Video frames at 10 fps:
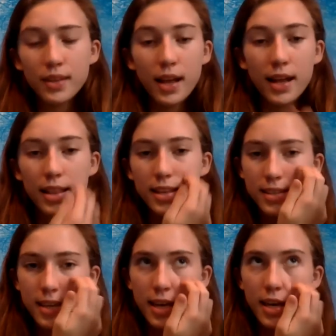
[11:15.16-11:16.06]
and they
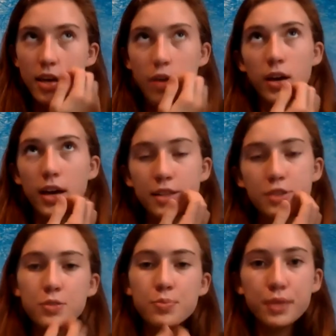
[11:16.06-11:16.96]
say, okay, I
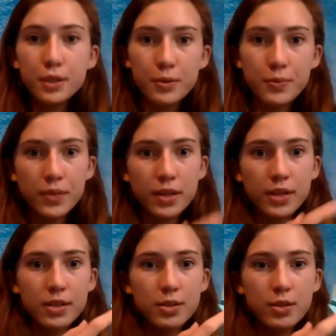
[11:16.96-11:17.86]
choose blue.
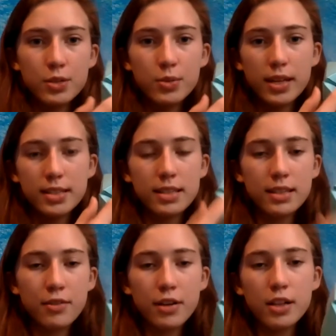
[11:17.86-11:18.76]
So each one has a
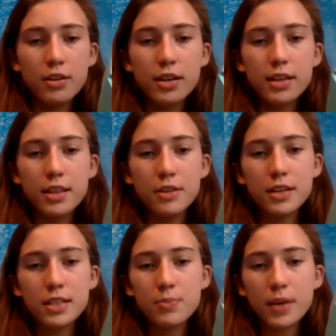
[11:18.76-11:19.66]
different color on it. Then you're going
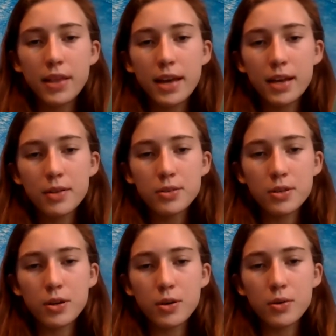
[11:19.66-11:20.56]
to spell that out. So
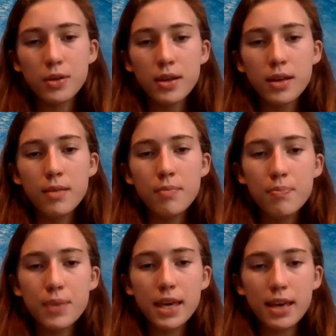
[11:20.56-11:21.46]
you go
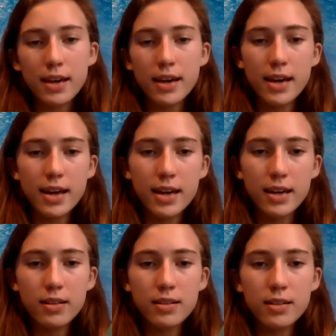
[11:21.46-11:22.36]
B-L-U-E.